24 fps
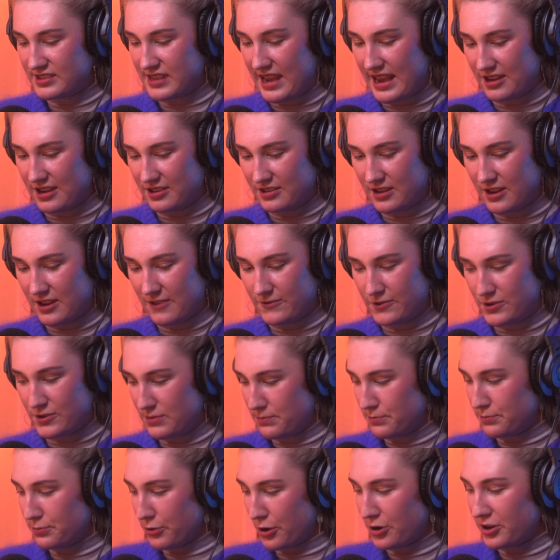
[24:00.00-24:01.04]
down, if
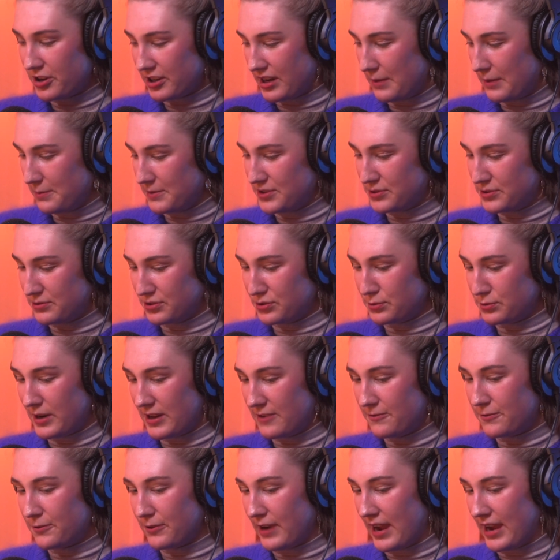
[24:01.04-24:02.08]
you broke it up into a
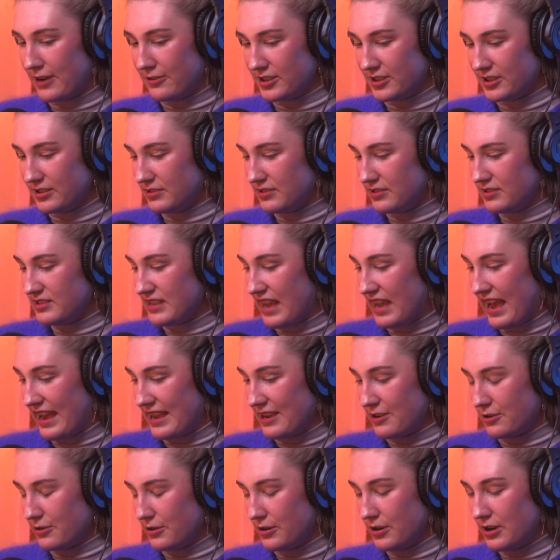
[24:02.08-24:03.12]
24-hour
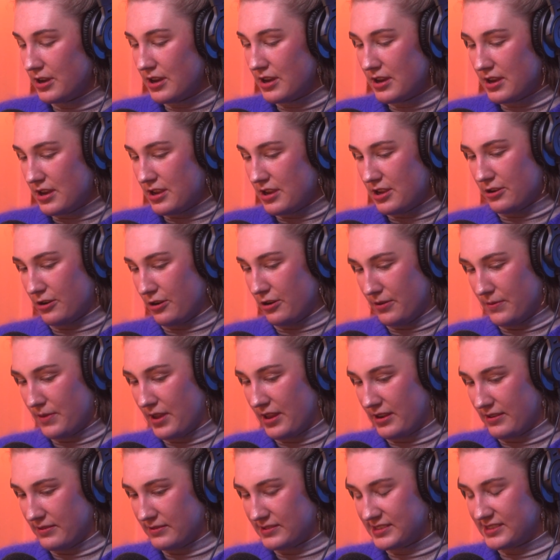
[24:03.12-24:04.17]
day or, you know,
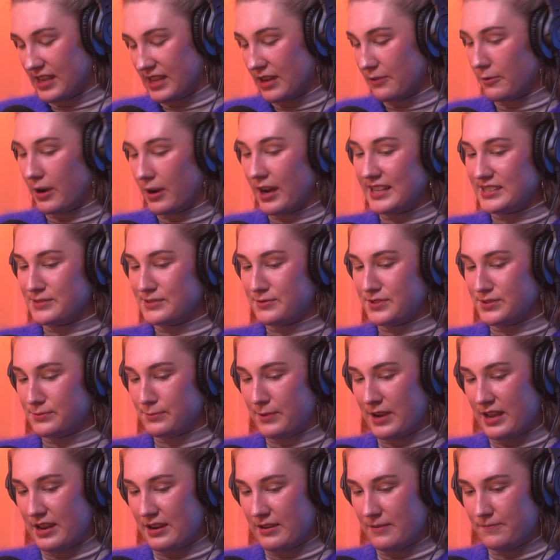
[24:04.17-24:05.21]
and sunrise was
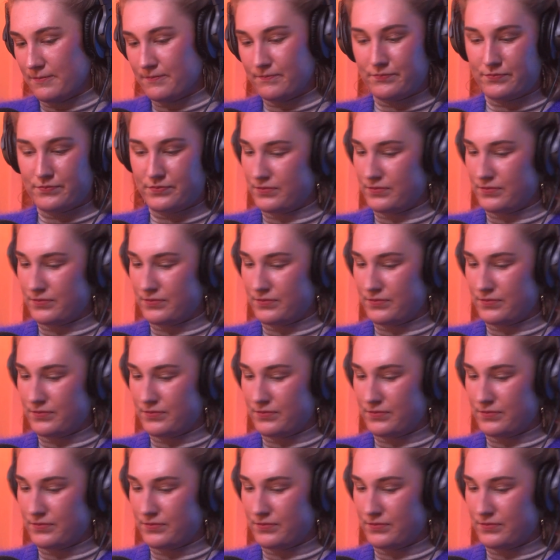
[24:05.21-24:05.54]
when